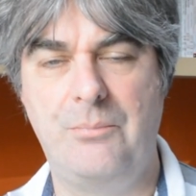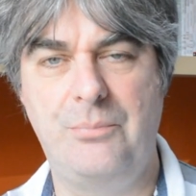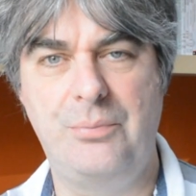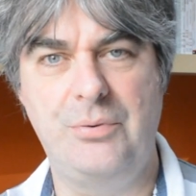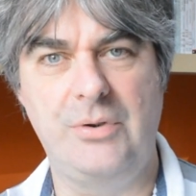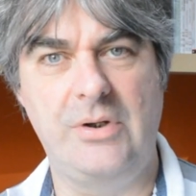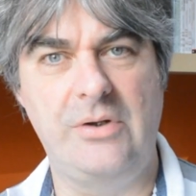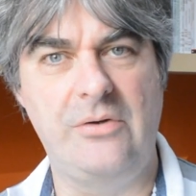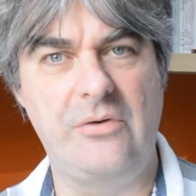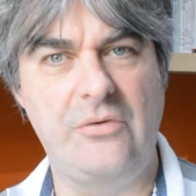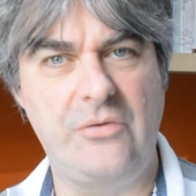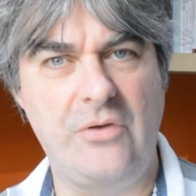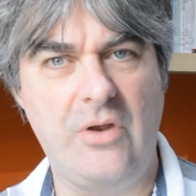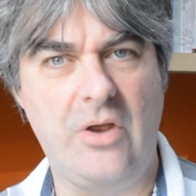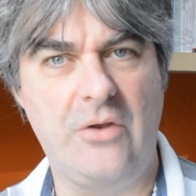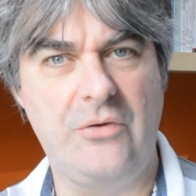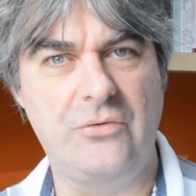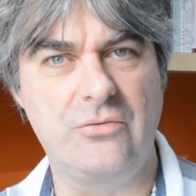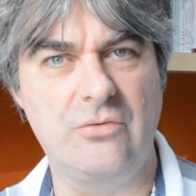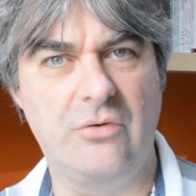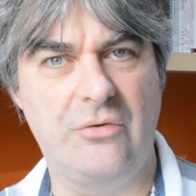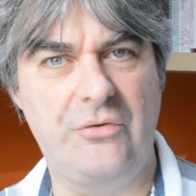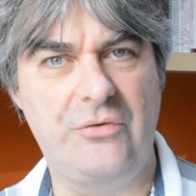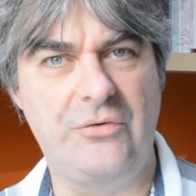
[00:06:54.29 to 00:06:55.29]
pretty
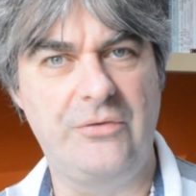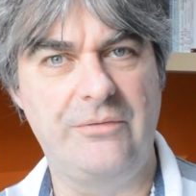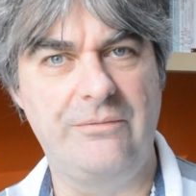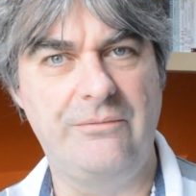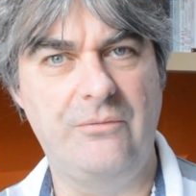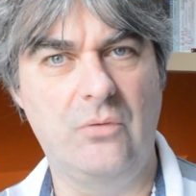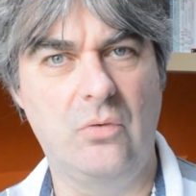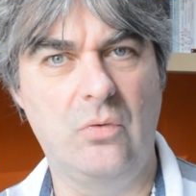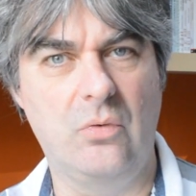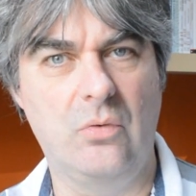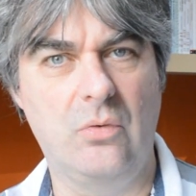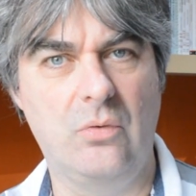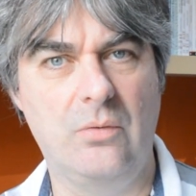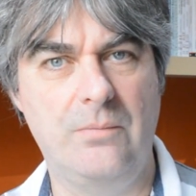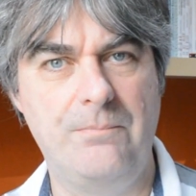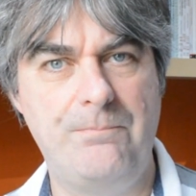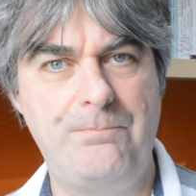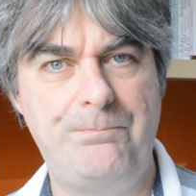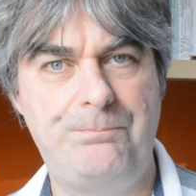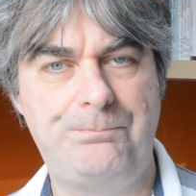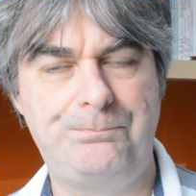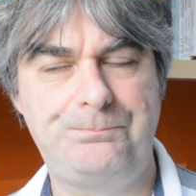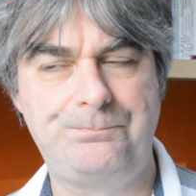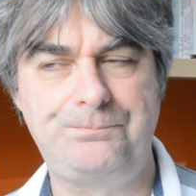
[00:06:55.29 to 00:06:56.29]
disastrous for
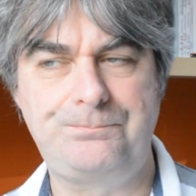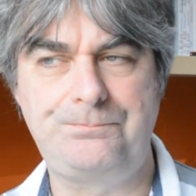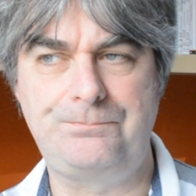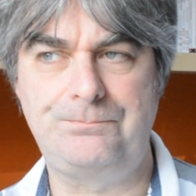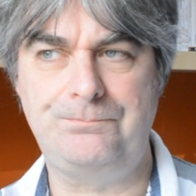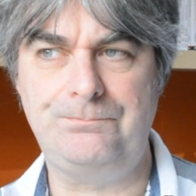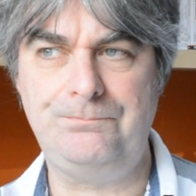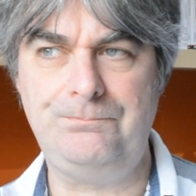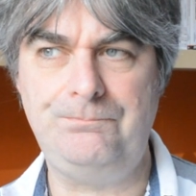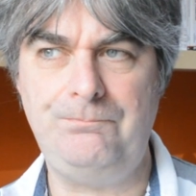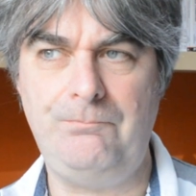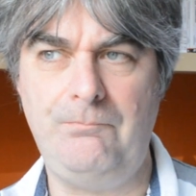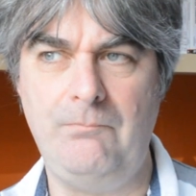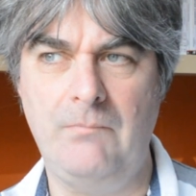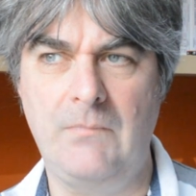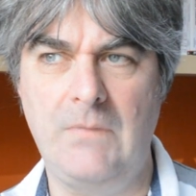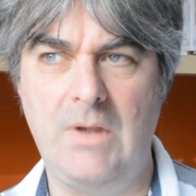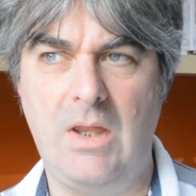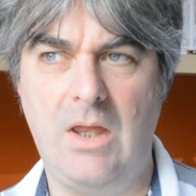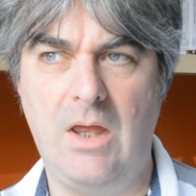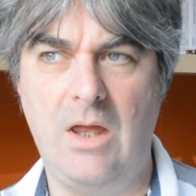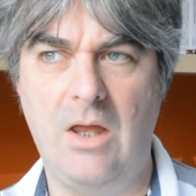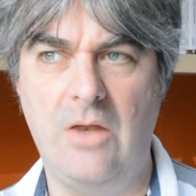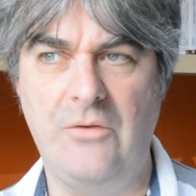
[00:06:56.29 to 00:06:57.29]

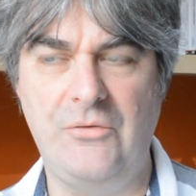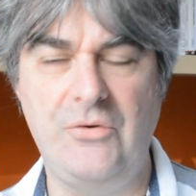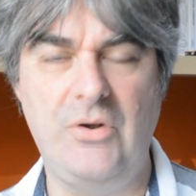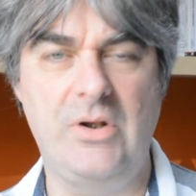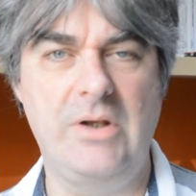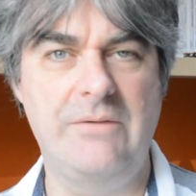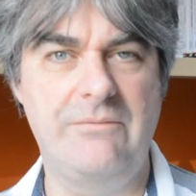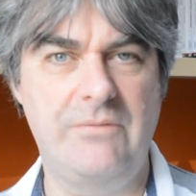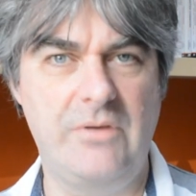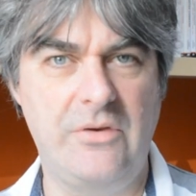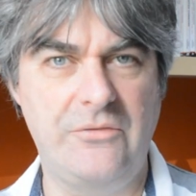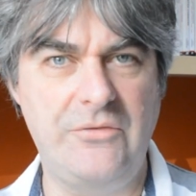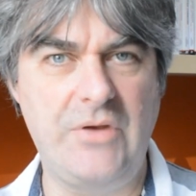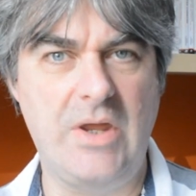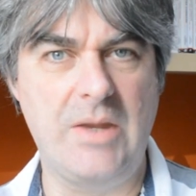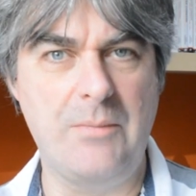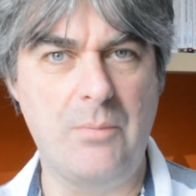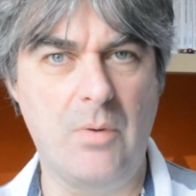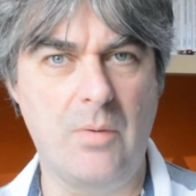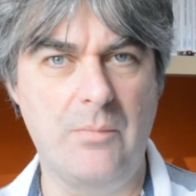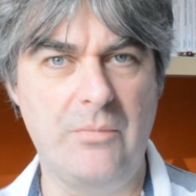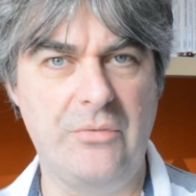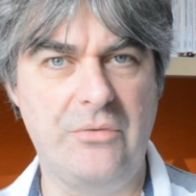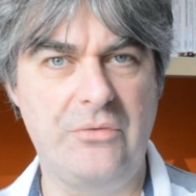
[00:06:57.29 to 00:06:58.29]
certainly for the day
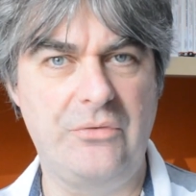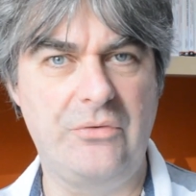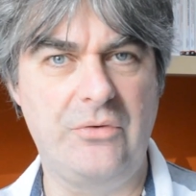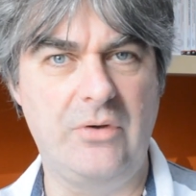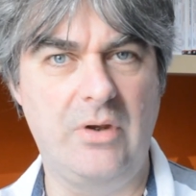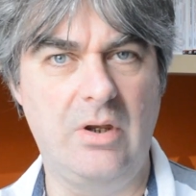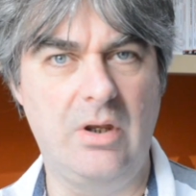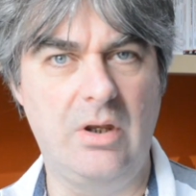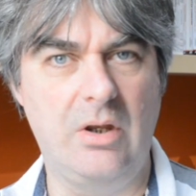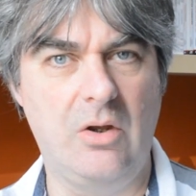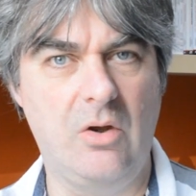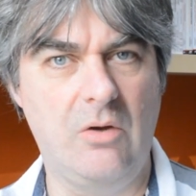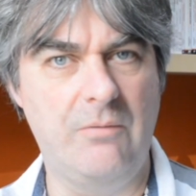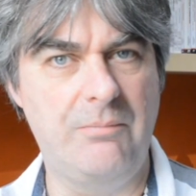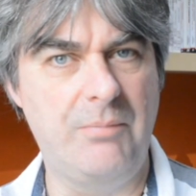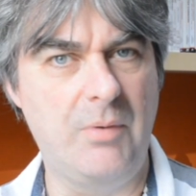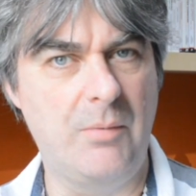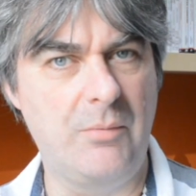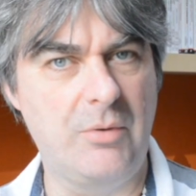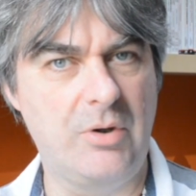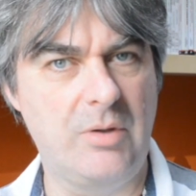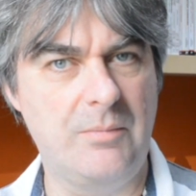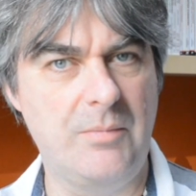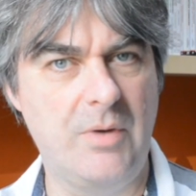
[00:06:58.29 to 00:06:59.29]
bombers of
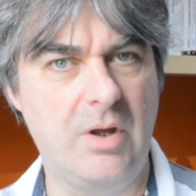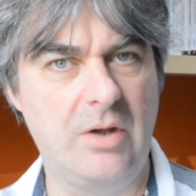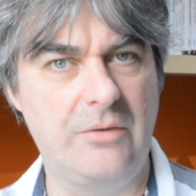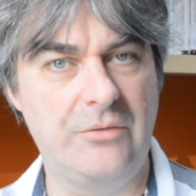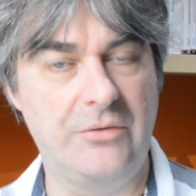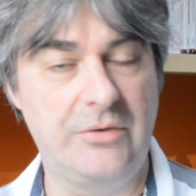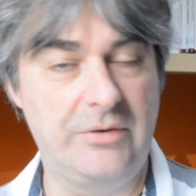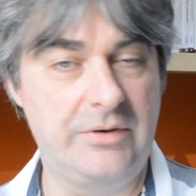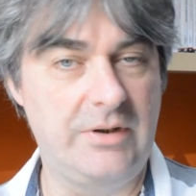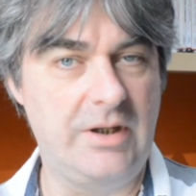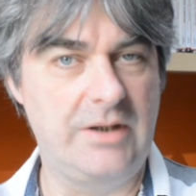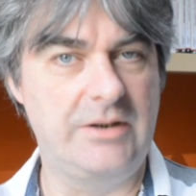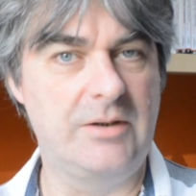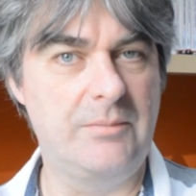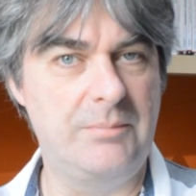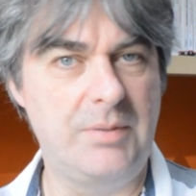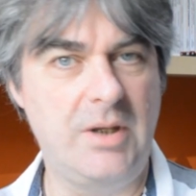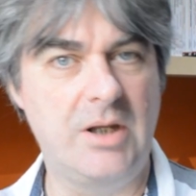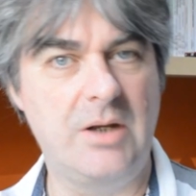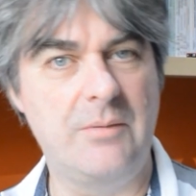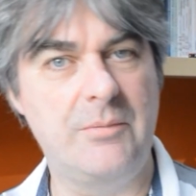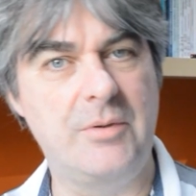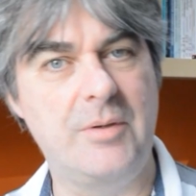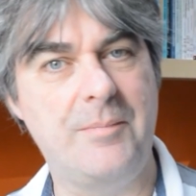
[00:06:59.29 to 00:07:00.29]
Bomber Command, and the
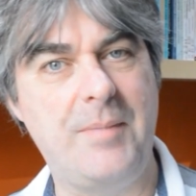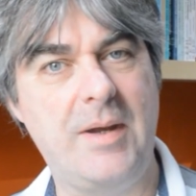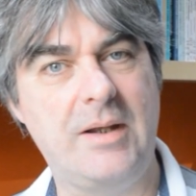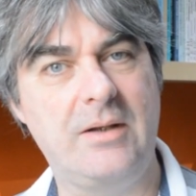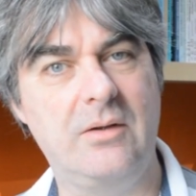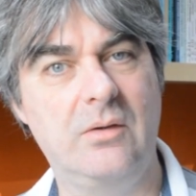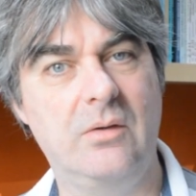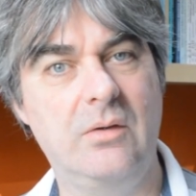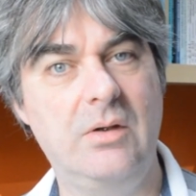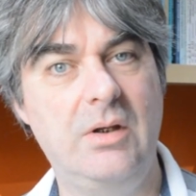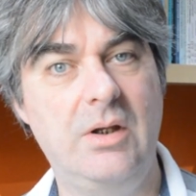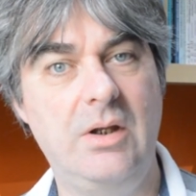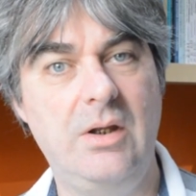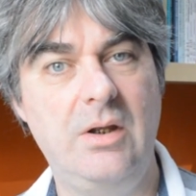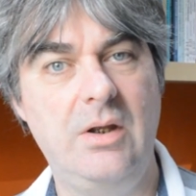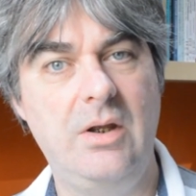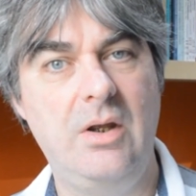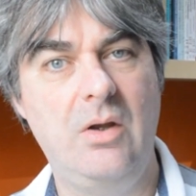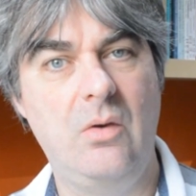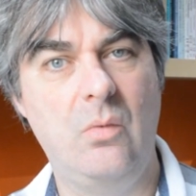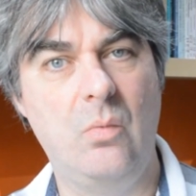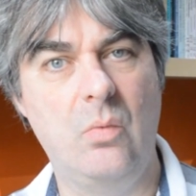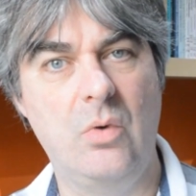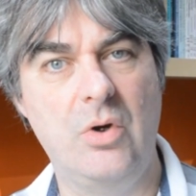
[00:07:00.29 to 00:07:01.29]
Blenheim and the Battle
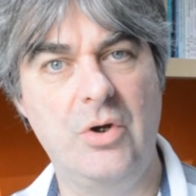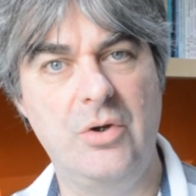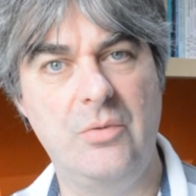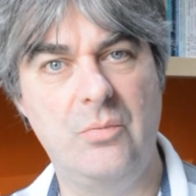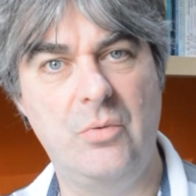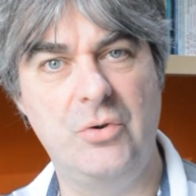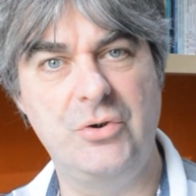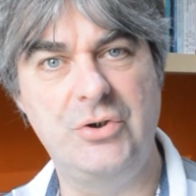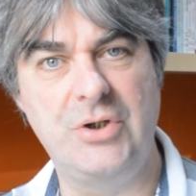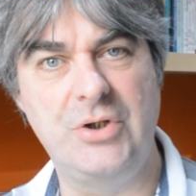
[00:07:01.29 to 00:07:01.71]
were